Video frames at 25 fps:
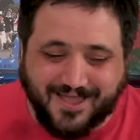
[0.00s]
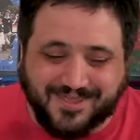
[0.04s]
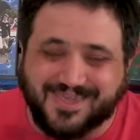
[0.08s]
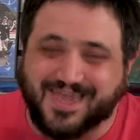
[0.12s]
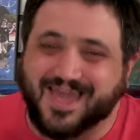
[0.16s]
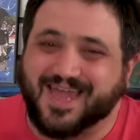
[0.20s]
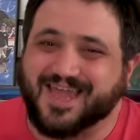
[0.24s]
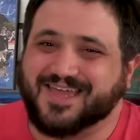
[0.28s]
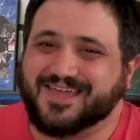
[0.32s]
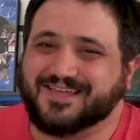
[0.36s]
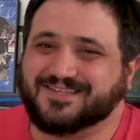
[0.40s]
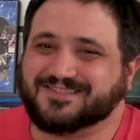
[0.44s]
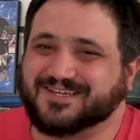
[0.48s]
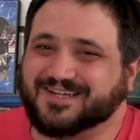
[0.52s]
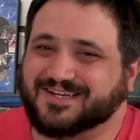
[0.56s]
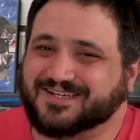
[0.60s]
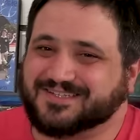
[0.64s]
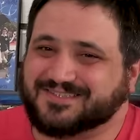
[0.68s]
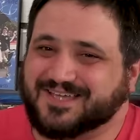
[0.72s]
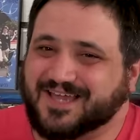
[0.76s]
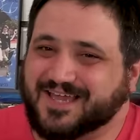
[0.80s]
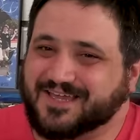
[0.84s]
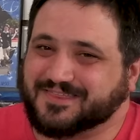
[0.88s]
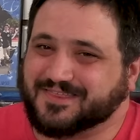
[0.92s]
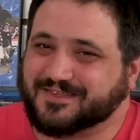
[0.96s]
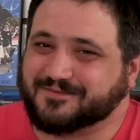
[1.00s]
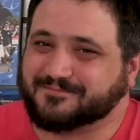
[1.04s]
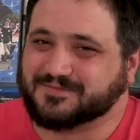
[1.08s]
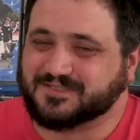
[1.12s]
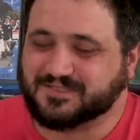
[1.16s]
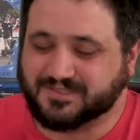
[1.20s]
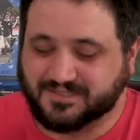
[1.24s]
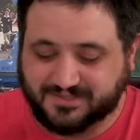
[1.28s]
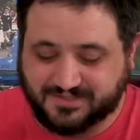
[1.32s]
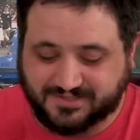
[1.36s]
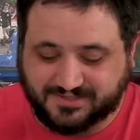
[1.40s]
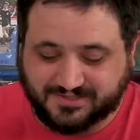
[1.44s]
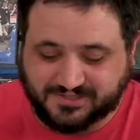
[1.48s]
Yeah, he's going to take them
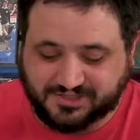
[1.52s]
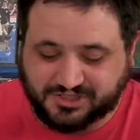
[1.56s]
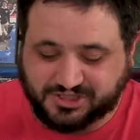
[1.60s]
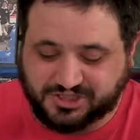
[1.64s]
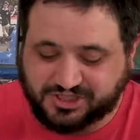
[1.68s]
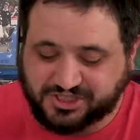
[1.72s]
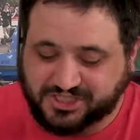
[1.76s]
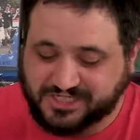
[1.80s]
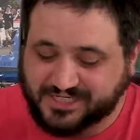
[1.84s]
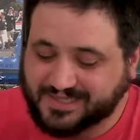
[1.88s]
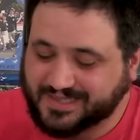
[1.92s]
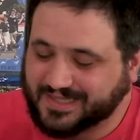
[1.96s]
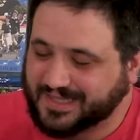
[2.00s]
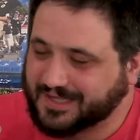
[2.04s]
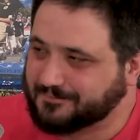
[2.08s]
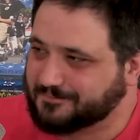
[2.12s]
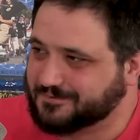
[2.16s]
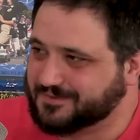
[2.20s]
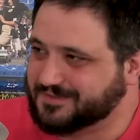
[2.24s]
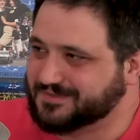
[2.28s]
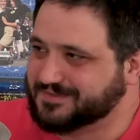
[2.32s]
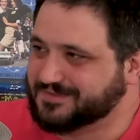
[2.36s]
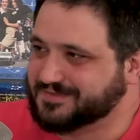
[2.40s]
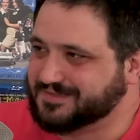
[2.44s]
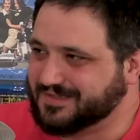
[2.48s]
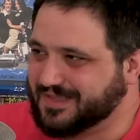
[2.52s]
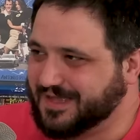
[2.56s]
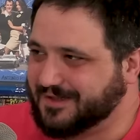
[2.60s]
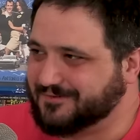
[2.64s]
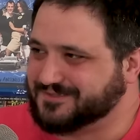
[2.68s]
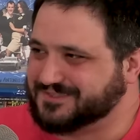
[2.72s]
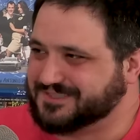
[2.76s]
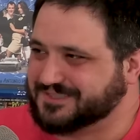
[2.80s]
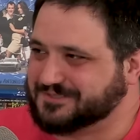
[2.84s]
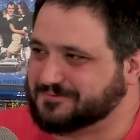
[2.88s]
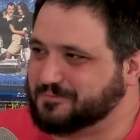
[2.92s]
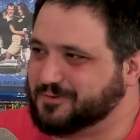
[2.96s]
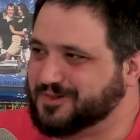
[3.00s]
to Shelob. That
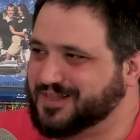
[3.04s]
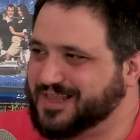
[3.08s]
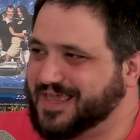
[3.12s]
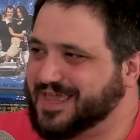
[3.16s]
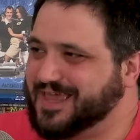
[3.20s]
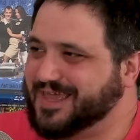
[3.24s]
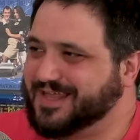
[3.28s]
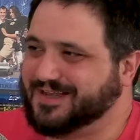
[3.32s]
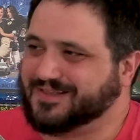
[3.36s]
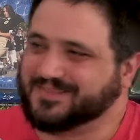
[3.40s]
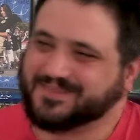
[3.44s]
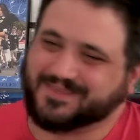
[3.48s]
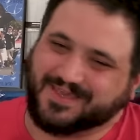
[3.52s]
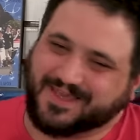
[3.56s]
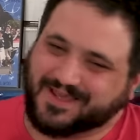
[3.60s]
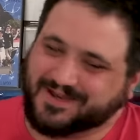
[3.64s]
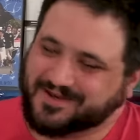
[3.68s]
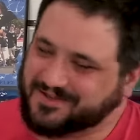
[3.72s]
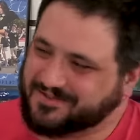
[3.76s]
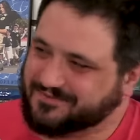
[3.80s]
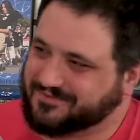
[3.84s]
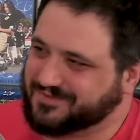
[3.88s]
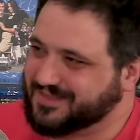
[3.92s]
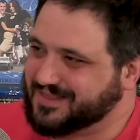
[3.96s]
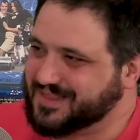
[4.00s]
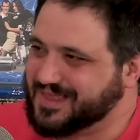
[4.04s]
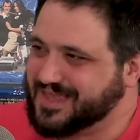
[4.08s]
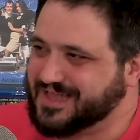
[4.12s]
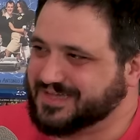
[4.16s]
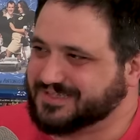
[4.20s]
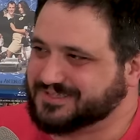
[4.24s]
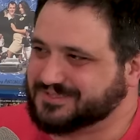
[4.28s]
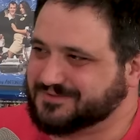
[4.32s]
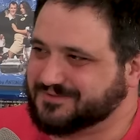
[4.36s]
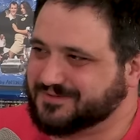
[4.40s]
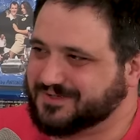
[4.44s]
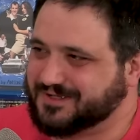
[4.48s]
was his plan at the end of the last